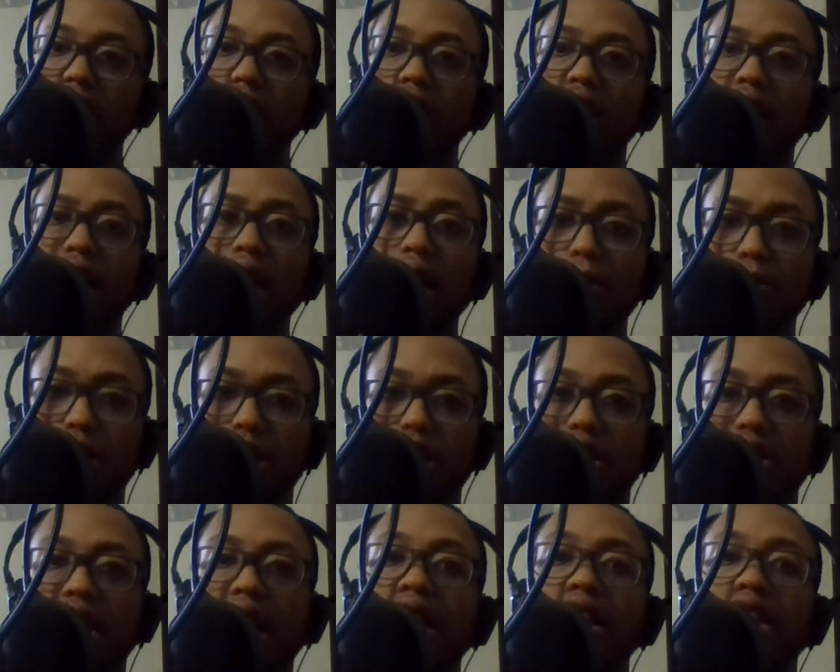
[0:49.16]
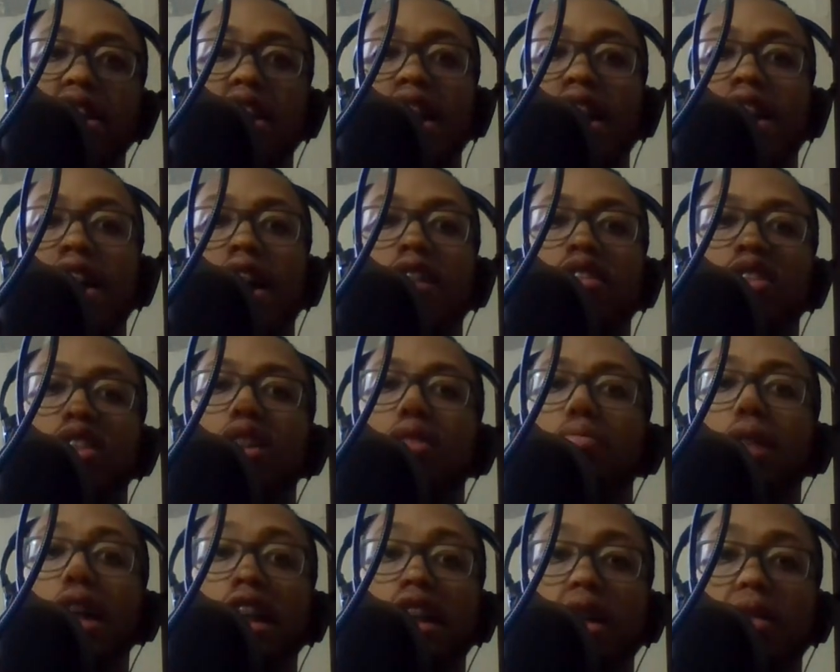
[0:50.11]
an episode yesterday, and I was going
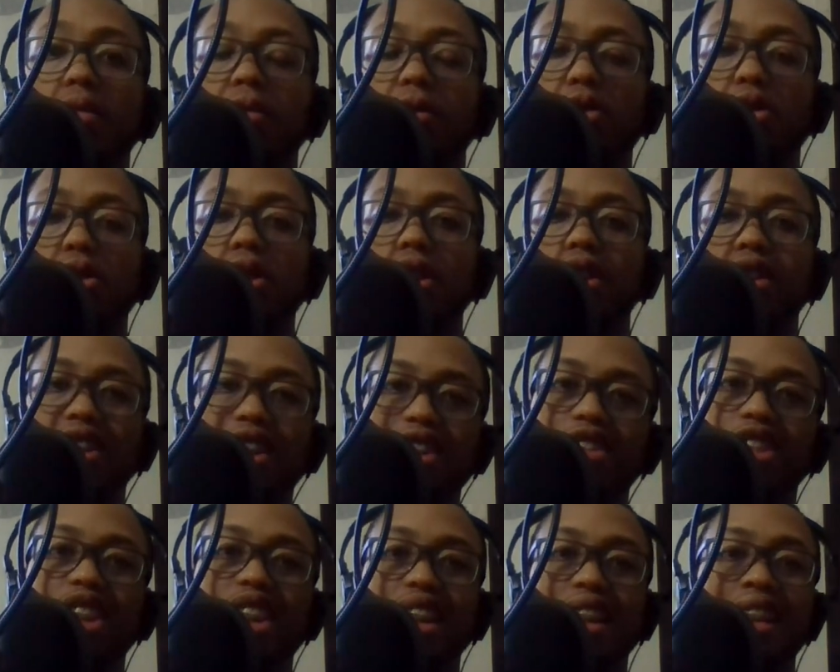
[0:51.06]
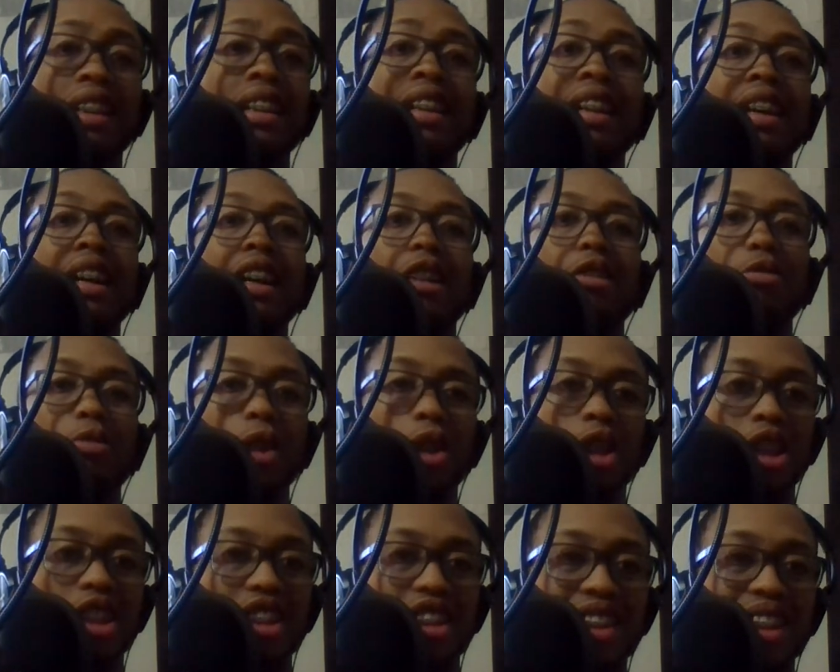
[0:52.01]
to make up for it Thursday,
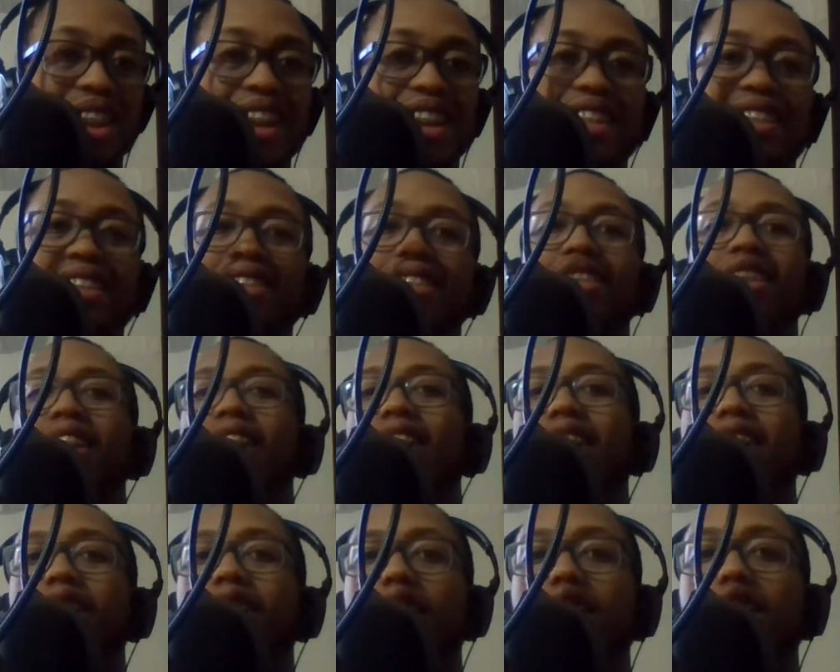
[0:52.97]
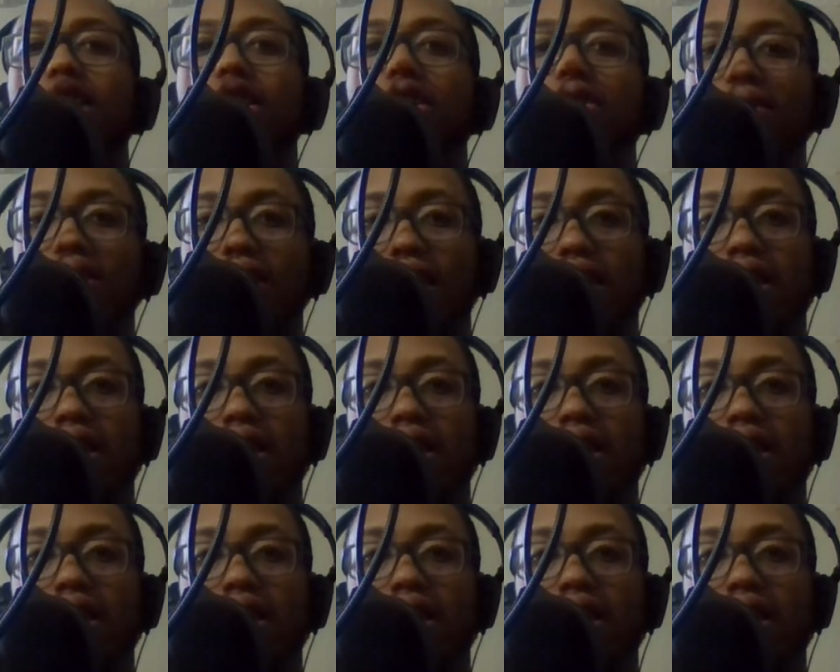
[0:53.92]
which is today. So,